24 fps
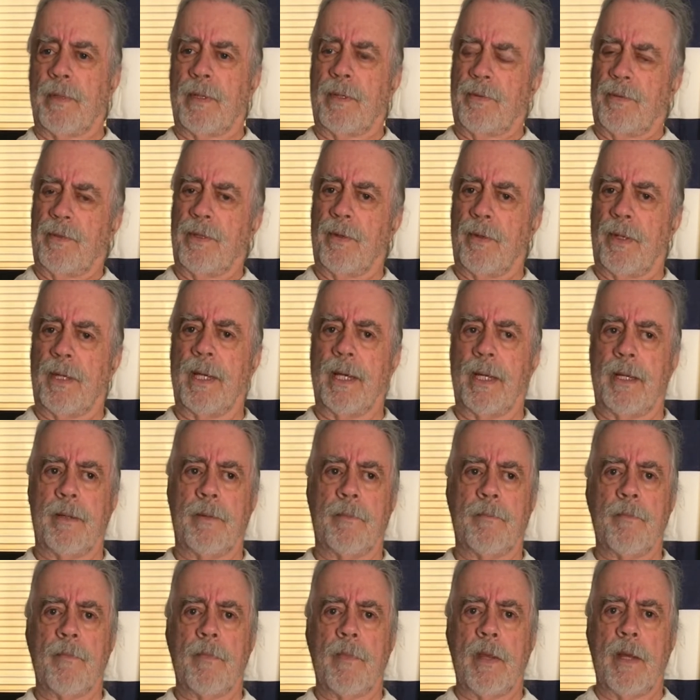I was still a kid.
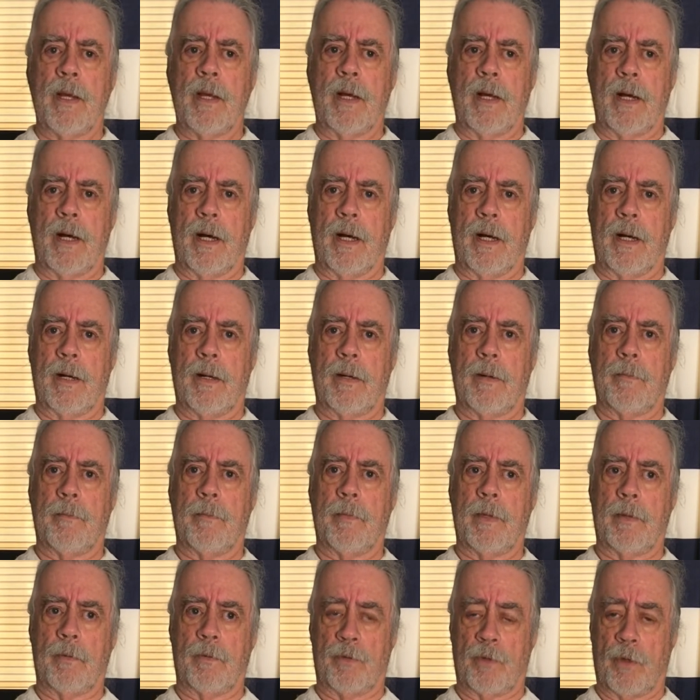
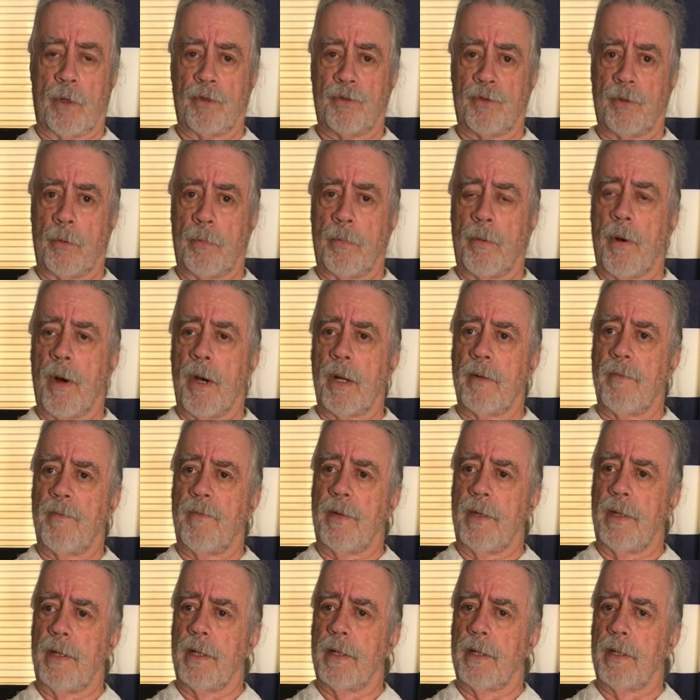He was also part of
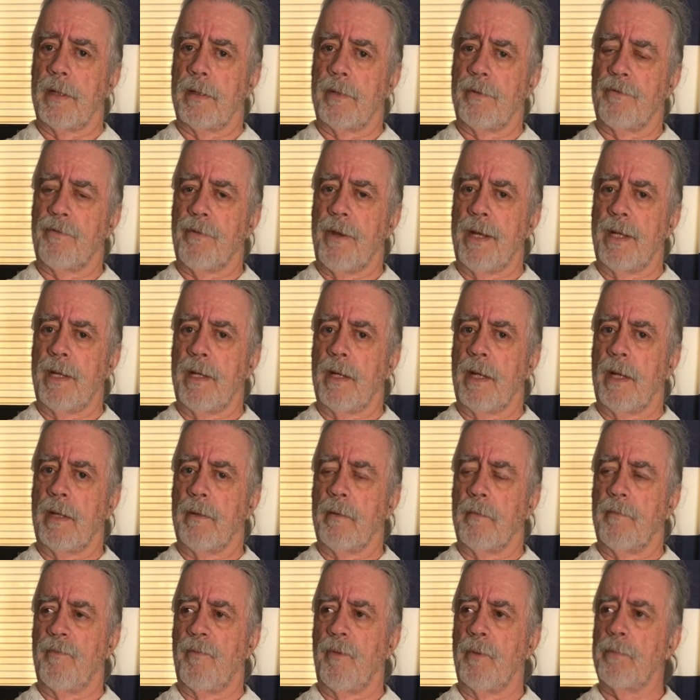the training on the
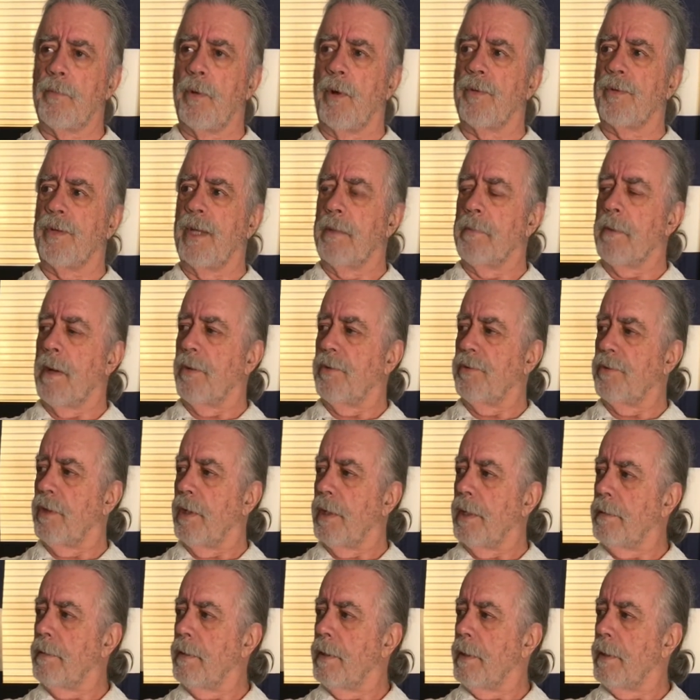football team I was on.